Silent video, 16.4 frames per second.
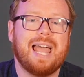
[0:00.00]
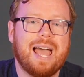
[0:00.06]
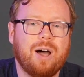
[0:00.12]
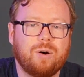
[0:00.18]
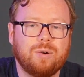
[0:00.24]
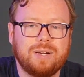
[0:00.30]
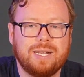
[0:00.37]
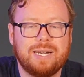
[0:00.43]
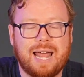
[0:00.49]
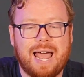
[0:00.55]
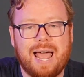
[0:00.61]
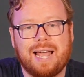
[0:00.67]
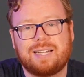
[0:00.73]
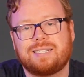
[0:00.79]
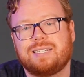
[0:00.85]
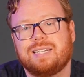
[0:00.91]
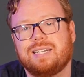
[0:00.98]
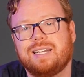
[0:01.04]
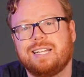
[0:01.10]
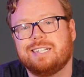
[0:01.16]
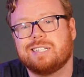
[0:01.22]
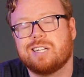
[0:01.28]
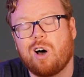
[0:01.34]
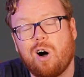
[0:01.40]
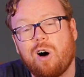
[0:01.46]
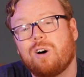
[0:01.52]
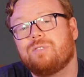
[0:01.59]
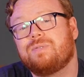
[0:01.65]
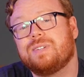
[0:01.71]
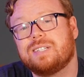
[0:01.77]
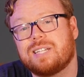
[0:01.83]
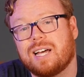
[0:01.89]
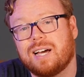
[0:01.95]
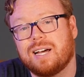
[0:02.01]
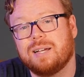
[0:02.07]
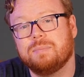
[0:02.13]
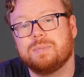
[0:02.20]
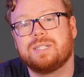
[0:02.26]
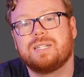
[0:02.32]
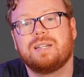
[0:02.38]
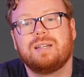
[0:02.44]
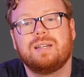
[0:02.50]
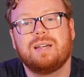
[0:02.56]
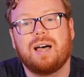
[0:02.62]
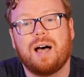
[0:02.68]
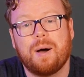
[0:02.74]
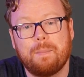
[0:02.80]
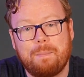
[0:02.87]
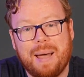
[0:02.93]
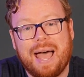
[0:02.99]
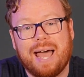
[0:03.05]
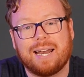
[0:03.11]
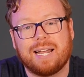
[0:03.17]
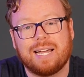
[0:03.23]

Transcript: out an accent is oftentimes a bad